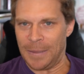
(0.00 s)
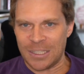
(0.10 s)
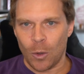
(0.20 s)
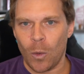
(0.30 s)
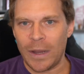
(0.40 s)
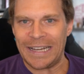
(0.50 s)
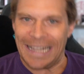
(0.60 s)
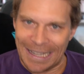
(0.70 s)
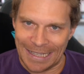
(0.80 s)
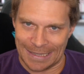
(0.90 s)
Bitcoin
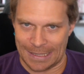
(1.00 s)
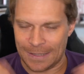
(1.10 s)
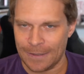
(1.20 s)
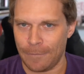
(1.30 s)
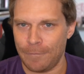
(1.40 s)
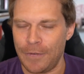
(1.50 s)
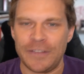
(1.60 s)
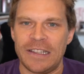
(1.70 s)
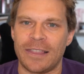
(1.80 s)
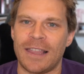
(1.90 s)
hit
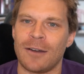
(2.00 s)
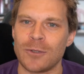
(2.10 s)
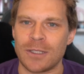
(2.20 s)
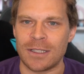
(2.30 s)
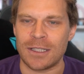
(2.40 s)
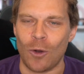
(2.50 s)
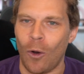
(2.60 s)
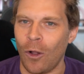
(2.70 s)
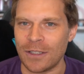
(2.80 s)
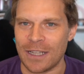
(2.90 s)
50,000
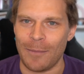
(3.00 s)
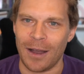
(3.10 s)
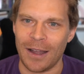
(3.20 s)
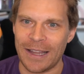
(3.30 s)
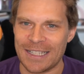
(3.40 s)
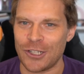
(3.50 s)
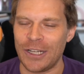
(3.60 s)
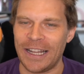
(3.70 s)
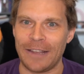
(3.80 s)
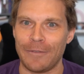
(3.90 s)
all-time high. It's
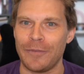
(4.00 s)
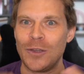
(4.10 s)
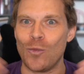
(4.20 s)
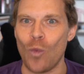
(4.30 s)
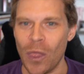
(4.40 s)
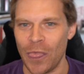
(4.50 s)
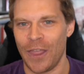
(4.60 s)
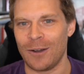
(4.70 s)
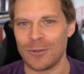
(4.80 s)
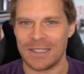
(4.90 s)
actually hitting
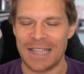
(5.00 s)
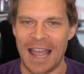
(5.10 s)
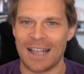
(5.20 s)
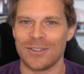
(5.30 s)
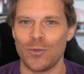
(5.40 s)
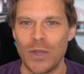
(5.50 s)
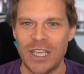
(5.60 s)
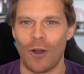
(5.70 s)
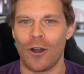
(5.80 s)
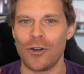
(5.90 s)
51,000 as
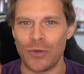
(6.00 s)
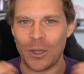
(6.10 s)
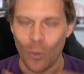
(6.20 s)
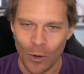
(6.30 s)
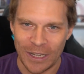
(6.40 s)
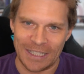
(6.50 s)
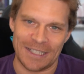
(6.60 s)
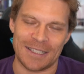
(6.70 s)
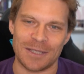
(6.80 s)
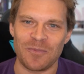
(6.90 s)
we are recording
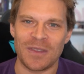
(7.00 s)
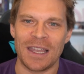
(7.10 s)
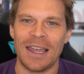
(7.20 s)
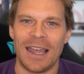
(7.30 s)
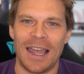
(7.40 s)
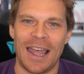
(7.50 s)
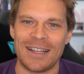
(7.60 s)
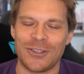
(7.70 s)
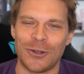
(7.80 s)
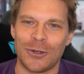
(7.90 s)
this.
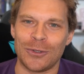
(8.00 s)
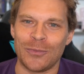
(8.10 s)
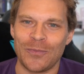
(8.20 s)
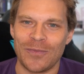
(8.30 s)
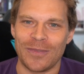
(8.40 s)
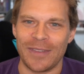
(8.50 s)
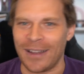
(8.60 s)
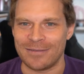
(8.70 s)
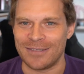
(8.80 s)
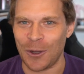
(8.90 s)
And so,
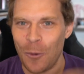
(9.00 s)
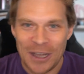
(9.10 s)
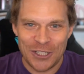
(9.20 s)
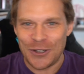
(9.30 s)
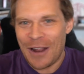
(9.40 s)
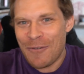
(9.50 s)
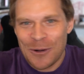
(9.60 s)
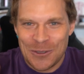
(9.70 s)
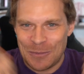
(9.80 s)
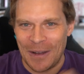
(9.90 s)
yeah, the question in
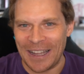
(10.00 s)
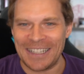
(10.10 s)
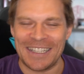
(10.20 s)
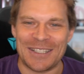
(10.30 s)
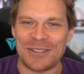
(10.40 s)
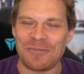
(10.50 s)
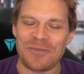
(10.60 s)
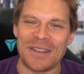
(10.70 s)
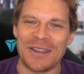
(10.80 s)
everyone's mind is,